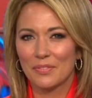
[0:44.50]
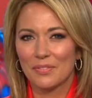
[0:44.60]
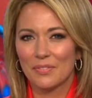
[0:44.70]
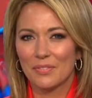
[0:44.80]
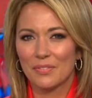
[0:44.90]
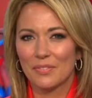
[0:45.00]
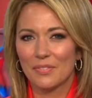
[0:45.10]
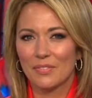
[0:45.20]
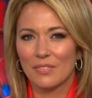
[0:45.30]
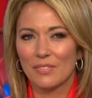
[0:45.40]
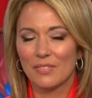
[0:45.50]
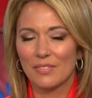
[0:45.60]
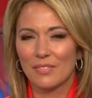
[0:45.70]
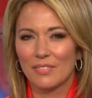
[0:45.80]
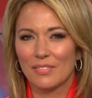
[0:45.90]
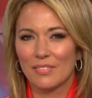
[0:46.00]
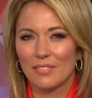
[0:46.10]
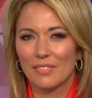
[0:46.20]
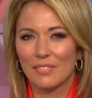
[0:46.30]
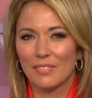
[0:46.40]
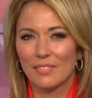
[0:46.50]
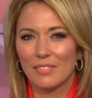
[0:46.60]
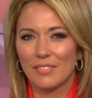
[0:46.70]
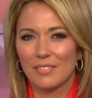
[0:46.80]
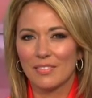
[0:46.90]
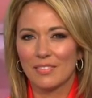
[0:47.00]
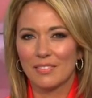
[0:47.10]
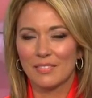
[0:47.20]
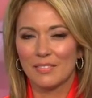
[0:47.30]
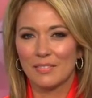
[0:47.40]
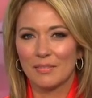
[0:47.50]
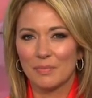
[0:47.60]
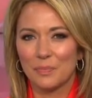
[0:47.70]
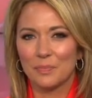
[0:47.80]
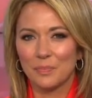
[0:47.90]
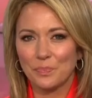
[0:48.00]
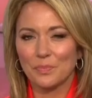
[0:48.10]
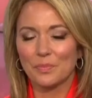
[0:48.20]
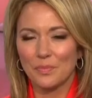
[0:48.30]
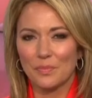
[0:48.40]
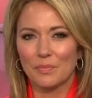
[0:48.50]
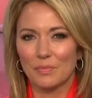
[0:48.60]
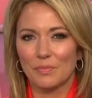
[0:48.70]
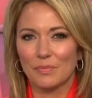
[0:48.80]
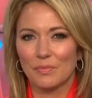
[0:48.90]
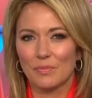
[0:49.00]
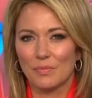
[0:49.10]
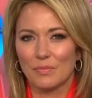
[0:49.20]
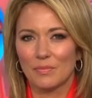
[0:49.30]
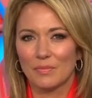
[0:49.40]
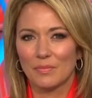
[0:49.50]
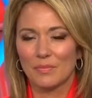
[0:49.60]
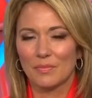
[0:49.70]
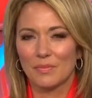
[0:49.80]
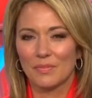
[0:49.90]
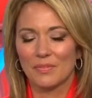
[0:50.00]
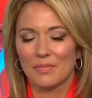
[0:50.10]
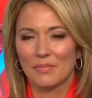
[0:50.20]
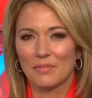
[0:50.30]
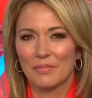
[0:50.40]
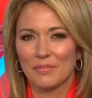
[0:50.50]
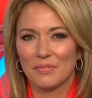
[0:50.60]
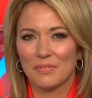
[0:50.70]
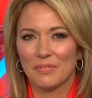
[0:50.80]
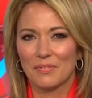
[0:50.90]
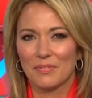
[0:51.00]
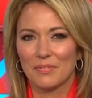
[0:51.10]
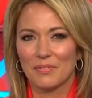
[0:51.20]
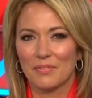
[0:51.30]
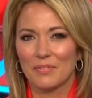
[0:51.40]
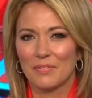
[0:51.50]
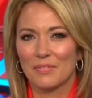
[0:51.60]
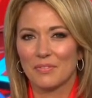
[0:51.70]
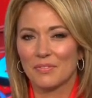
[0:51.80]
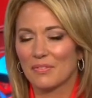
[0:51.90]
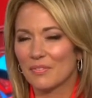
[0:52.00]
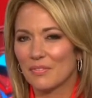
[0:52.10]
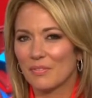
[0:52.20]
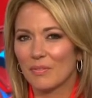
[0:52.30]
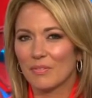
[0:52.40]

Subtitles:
[no speech]